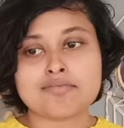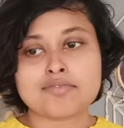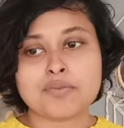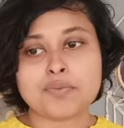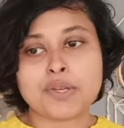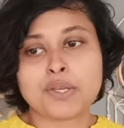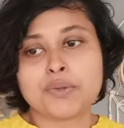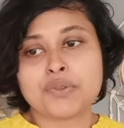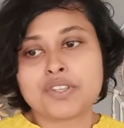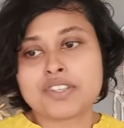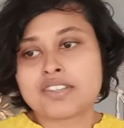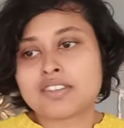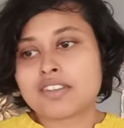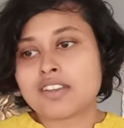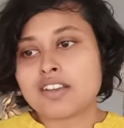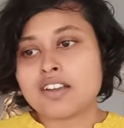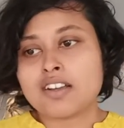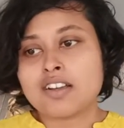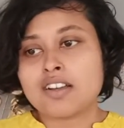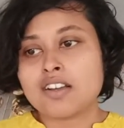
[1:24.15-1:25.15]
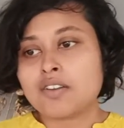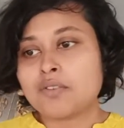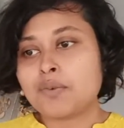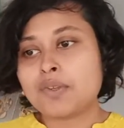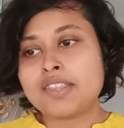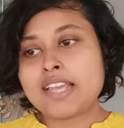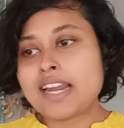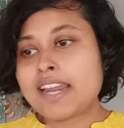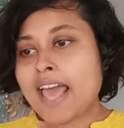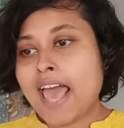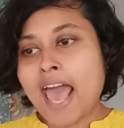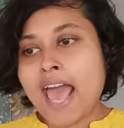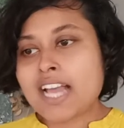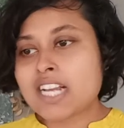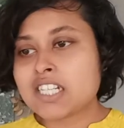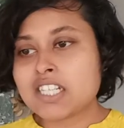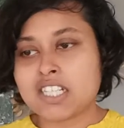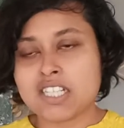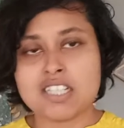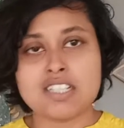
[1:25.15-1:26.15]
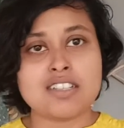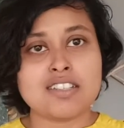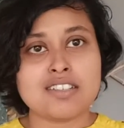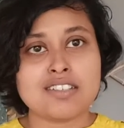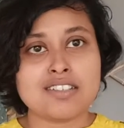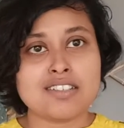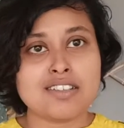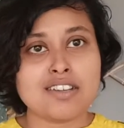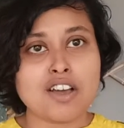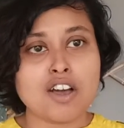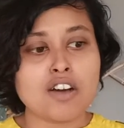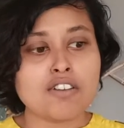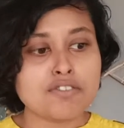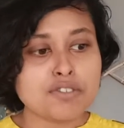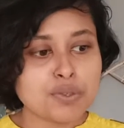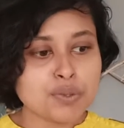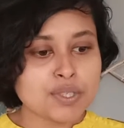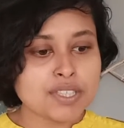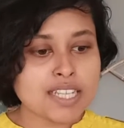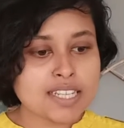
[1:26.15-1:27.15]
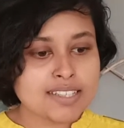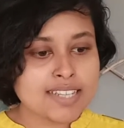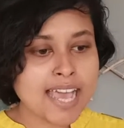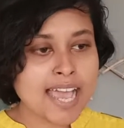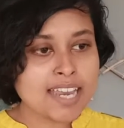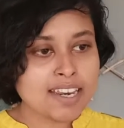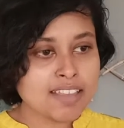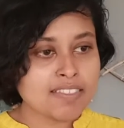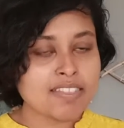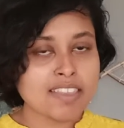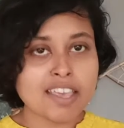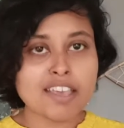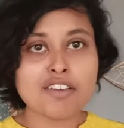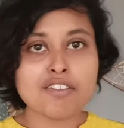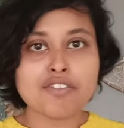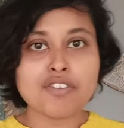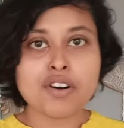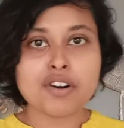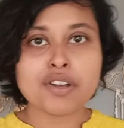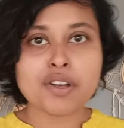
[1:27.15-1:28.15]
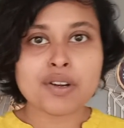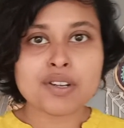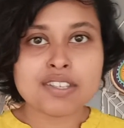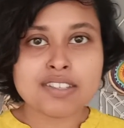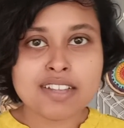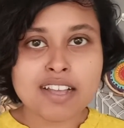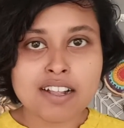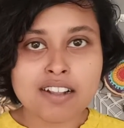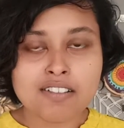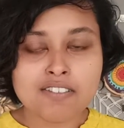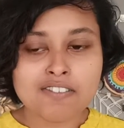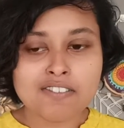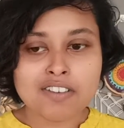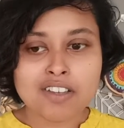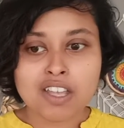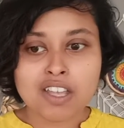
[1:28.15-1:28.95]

when you just, with that action of doing the tiny thing for yourself,